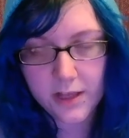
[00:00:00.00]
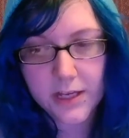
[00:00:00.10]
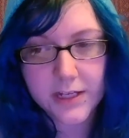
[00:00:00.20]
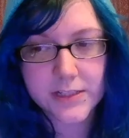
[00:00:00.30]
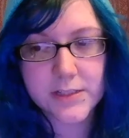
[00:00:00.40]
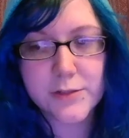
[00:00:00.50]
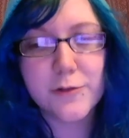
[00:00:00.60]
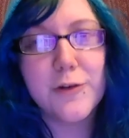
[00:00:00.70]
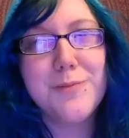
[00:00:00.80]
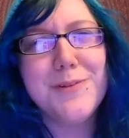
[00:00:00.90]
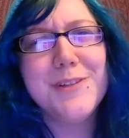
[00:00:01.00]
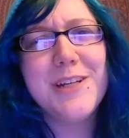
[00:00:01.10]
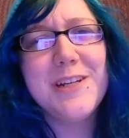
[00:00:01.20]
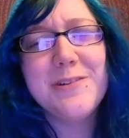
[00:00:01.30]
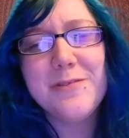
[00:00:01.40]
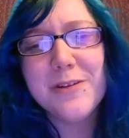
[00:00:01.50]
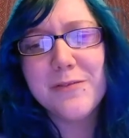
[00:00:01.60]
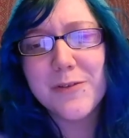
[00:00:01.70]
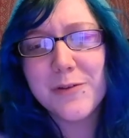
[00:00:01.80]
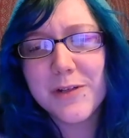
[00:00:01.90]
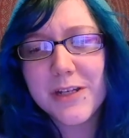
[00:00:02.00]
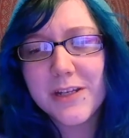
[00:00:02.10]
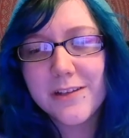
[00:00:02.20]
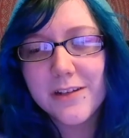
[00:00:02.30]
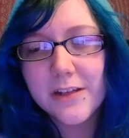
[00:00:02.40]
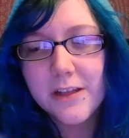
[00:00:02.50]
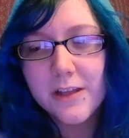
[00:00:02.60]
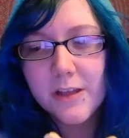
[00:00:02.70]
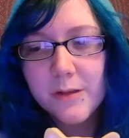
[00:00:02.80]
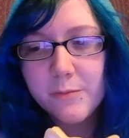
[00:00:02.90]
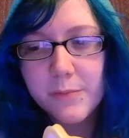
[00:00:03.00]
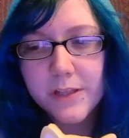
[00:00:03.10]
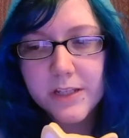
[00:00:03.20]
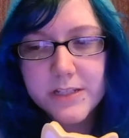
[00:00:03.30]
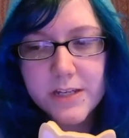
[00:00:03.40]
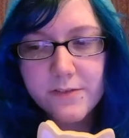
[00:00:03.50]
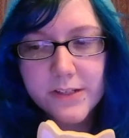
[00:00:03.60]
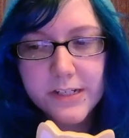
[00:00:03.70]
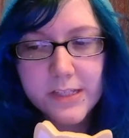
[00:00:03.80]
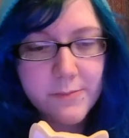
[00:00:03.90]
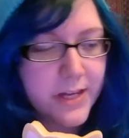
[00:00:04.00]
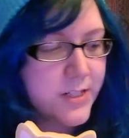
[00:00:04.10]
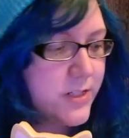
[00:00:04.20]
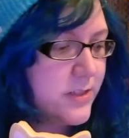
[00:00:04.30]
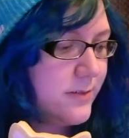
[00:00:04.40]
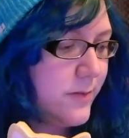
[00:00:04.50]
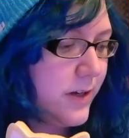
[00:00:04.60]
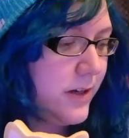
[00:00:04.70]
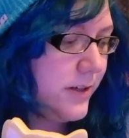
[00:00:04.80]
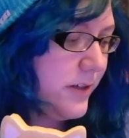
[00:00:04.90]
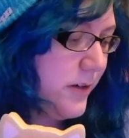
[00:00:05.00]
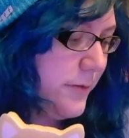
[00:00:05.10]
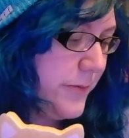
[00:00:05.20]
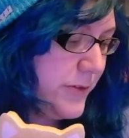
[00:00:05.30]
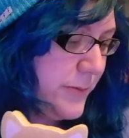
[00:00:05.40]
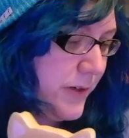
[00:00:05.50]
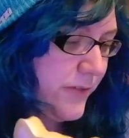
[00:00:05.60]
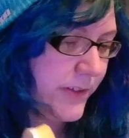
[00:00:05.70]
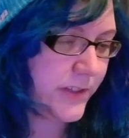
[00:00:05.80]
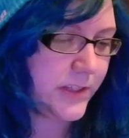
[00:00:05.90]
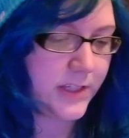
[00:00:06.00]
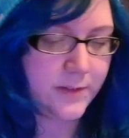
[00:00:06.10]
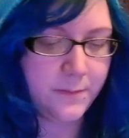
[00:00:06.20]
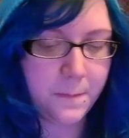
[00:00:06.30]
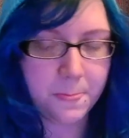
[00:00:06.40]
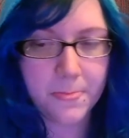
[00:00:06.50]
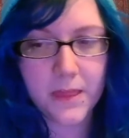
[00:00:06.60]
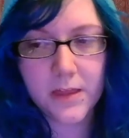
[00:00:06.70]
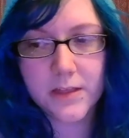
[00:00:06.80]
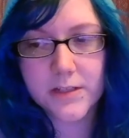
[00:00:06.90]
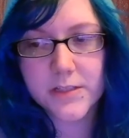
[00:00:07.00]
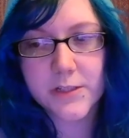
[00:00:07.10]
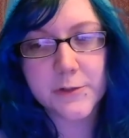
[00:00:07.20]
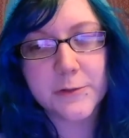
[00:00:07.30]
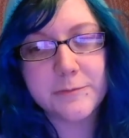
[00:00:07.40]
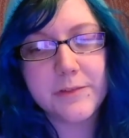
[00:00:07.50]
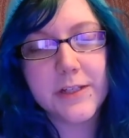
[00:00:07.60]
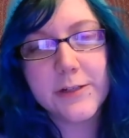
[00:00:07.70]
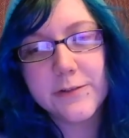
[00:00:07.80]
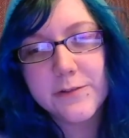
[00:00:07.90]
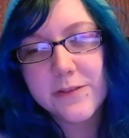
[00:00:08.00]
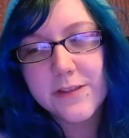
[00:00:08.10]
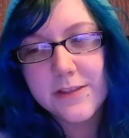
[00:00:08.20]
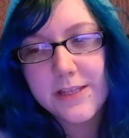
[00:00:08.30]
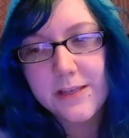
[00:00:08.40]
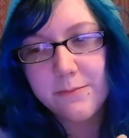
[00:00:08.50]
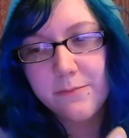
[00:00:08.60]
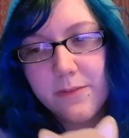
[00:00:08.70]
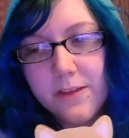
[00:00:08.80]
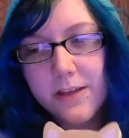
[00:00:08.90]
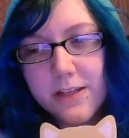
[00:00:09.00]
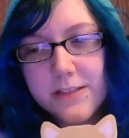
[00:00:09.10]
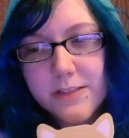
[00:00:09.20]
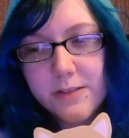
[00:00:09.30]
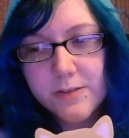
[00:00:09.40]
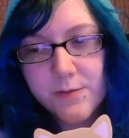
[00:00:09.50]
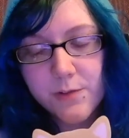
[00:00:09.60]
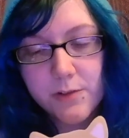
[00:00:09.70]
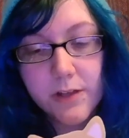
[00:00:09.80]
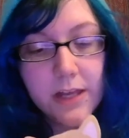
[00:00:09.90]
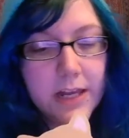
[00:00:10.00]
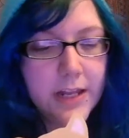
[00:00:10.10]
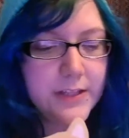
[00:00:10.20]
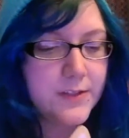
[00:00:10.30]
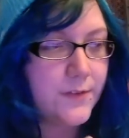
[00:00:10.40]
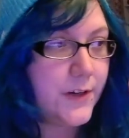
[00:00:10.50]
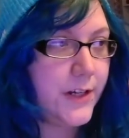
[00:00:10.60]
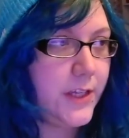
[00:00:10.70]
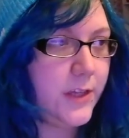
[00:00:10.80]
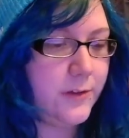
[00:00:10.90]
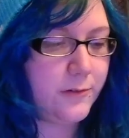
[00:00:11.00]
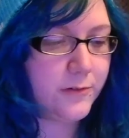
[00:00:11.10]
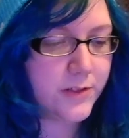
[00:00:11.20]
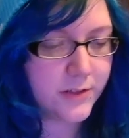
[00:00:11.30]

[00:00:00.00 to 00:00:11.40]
it's adorable and I don't want to ruin it. But it definitely matches the rug almost perfectly. So, it goes with the theme. It's useful, and it's very cute.